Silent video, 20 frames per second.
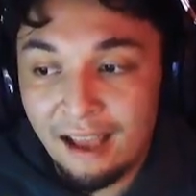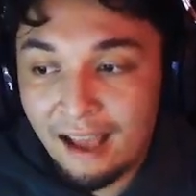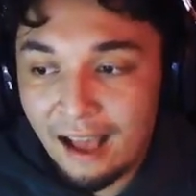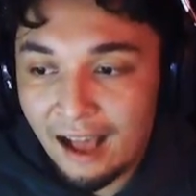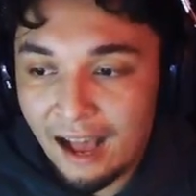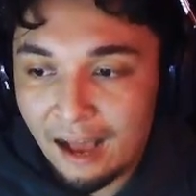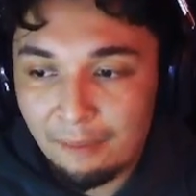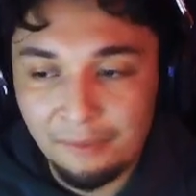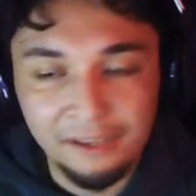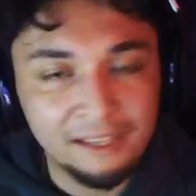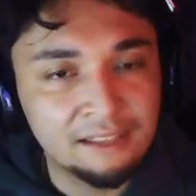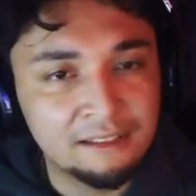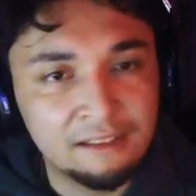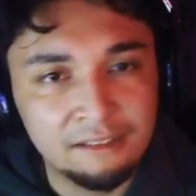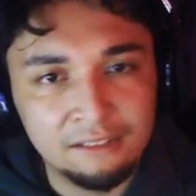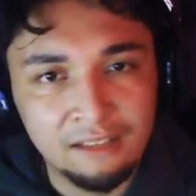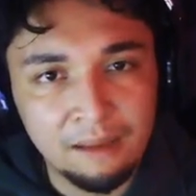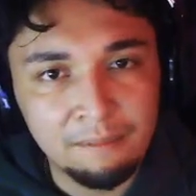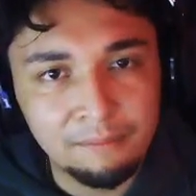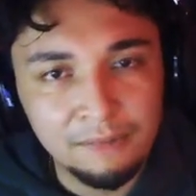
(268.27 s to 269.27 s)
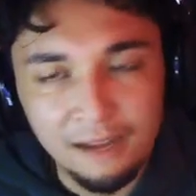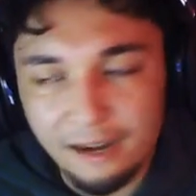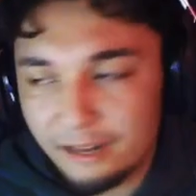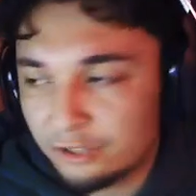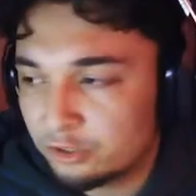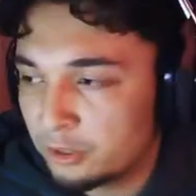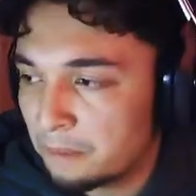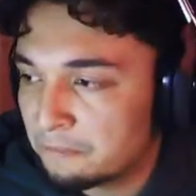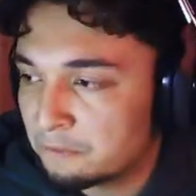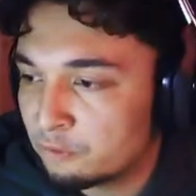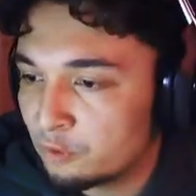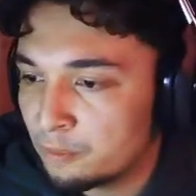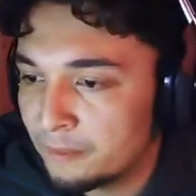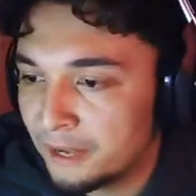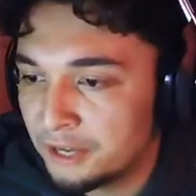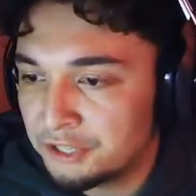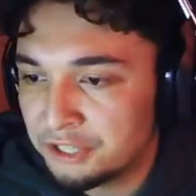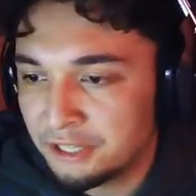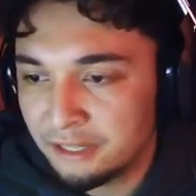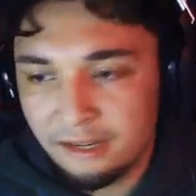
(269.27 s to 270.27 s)
hopping into some kind of trips
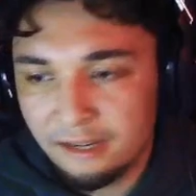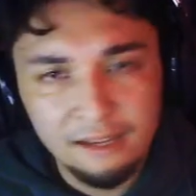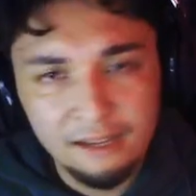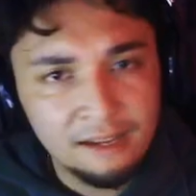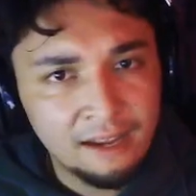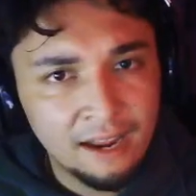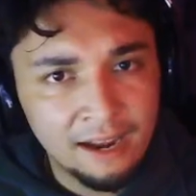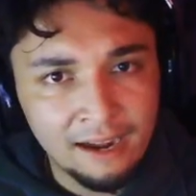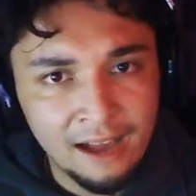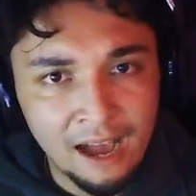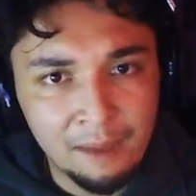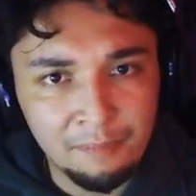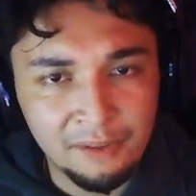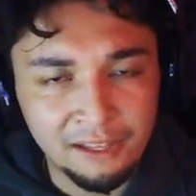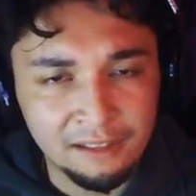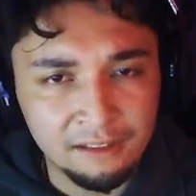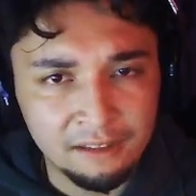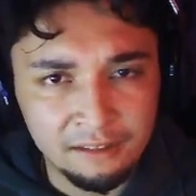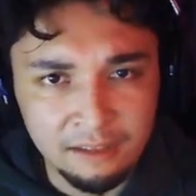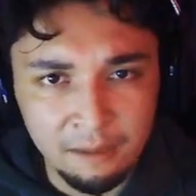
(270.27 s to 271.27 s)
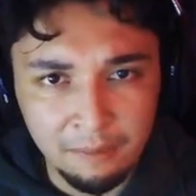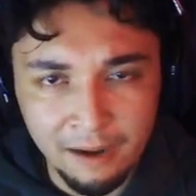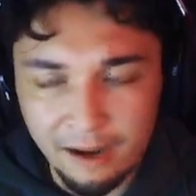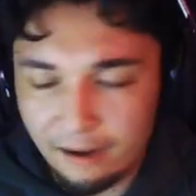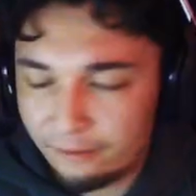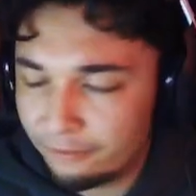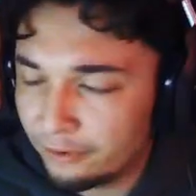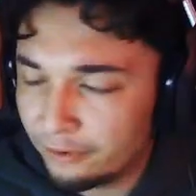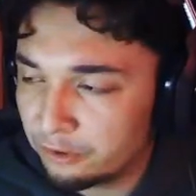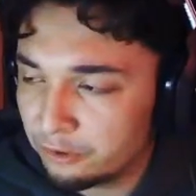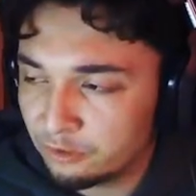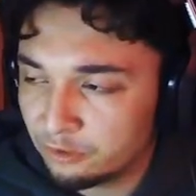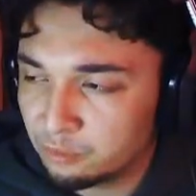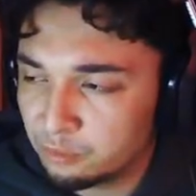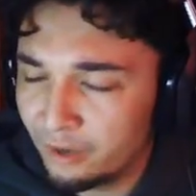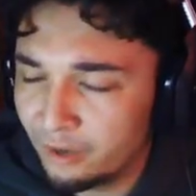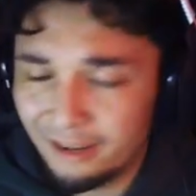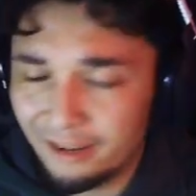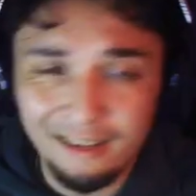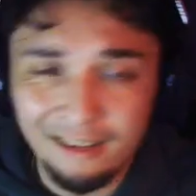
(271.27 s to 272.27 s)
formation and hopping into some kind of verticals
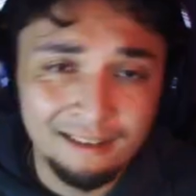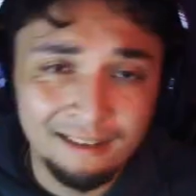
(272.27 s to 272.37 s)
play.